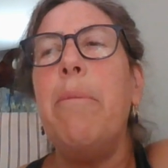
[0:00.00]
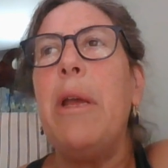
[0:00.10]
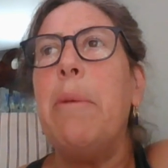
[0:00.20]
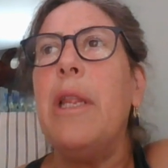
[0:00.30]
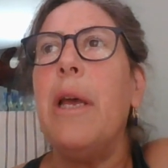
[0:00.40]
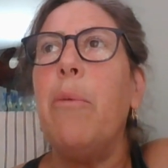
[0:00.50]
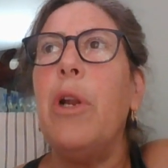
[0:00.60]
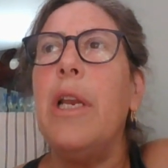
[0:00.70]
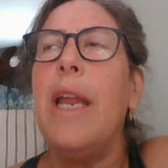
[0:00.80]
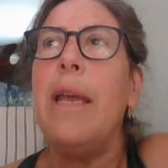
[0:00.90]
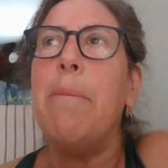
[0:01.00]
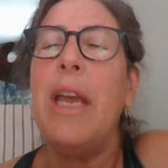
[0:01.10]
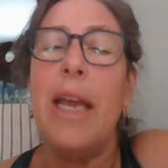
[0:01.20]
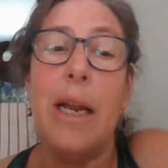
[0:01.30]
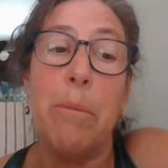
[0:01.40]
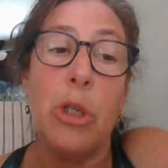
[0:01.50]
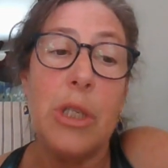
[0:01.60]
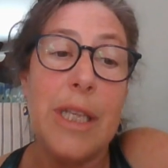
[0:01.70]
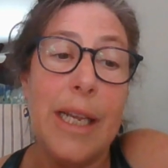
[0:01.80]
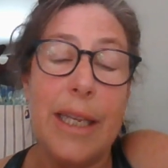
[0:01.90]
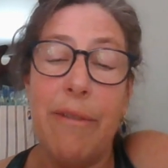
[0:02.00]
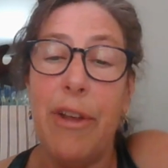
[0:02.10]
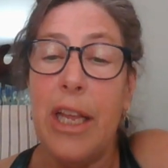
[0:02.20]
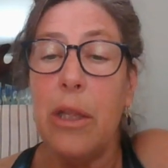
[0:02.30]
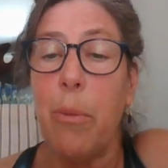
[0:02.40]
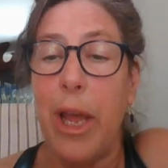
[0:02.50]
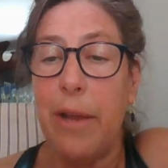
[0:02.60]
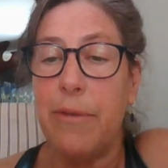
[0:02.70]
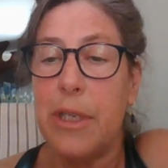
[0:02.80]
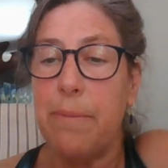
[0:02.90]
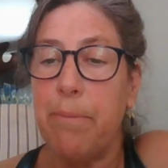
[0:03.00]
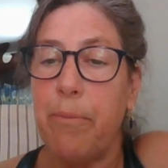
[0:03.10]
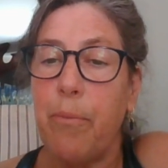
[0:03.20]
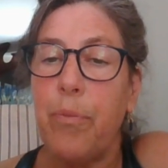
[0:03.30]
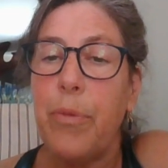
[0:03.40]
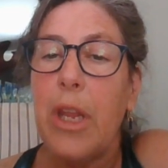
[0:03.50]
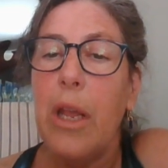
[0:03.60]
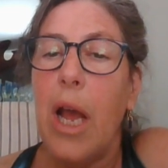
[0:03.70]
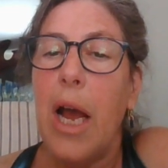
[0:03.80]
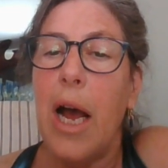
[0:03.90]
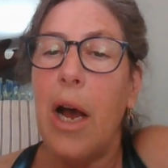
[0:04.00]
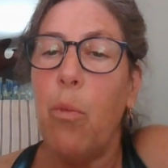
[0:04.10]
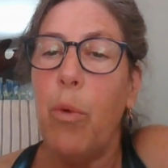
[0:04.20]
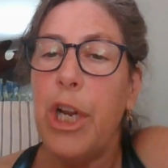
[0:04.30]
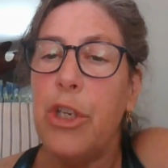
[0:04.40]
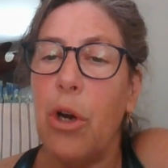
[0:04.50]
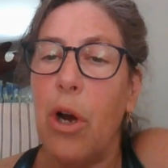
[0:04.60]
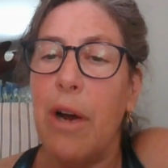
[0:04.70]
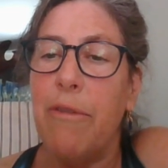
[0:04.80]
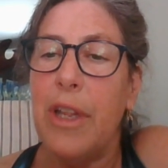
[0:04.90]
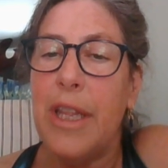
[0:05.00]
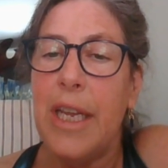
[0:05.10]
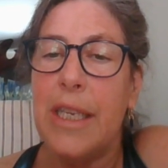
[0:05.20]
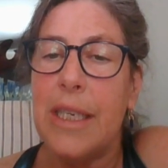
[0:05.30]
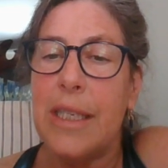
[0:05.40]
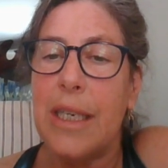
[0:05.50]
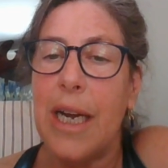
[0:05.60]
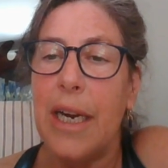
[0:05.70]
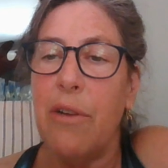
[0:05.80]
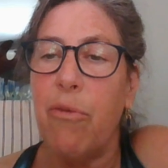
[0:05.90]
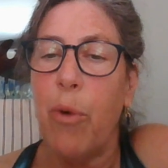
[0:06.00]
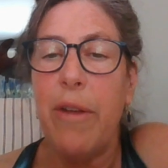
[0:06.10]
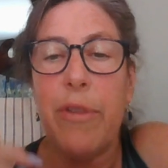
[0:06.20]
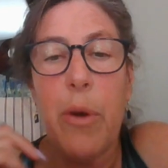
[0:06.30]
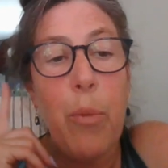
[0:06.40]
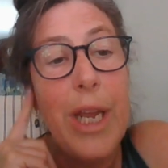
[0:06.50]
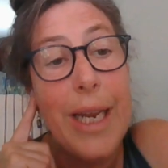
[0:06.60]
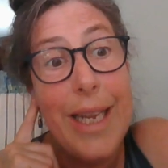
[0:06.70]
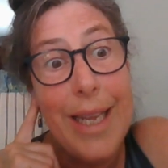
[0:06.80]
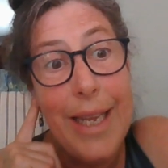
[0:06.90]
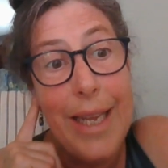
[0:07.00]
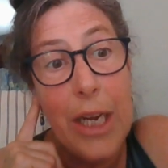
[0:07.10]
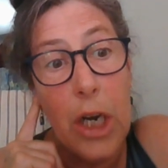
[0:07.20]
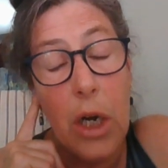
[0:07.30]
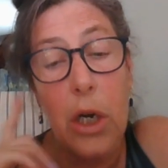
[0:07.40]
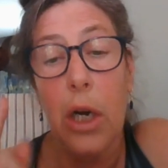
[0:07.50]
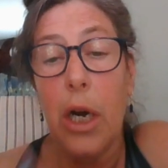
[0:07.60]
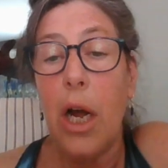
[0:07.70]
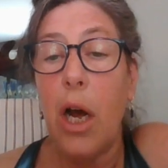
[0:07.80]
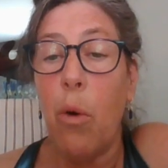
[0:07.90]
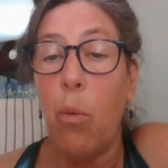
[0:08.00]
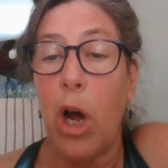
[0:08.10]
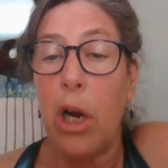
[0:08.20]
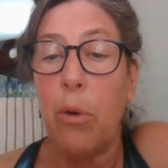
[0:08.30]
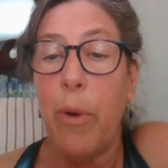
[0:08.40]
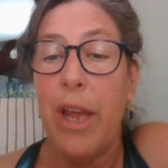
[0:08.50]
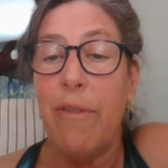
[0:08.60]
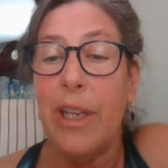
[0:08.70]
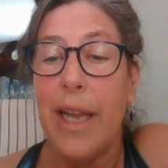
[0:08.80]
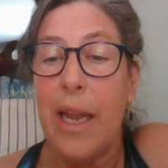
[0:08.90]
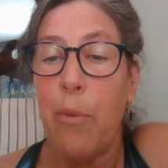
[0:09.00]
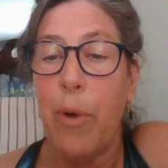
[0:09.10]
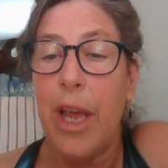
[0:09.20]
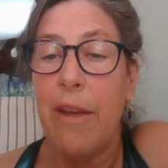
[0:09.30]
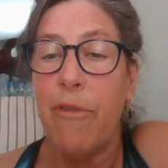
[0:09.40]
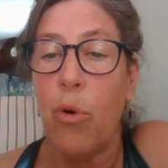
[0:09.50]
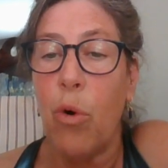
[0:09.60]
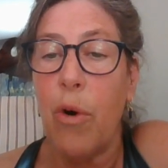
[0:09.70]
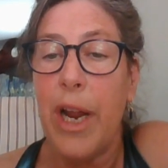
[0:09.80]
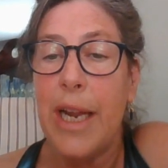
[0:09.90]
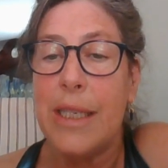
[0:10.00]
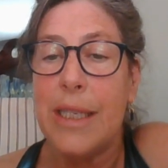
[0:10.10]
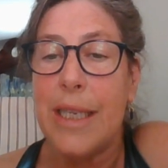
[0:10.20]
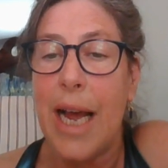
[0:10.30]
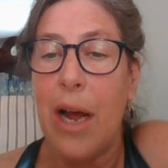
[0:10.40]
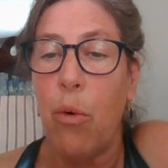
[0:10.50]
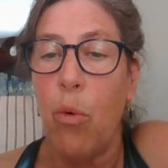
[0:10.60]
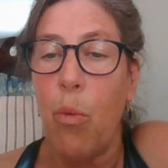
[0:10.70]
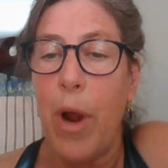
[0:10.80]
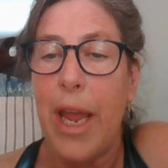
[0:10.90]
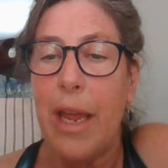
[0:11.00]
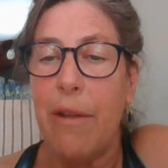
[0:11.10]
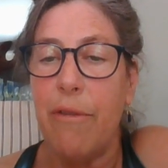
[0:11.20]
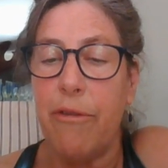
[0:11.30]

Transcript: maybe they would name animals that live in the waves. Which of these is a kind of wave that we can hear? A water wave, a light wave, or a sound wave?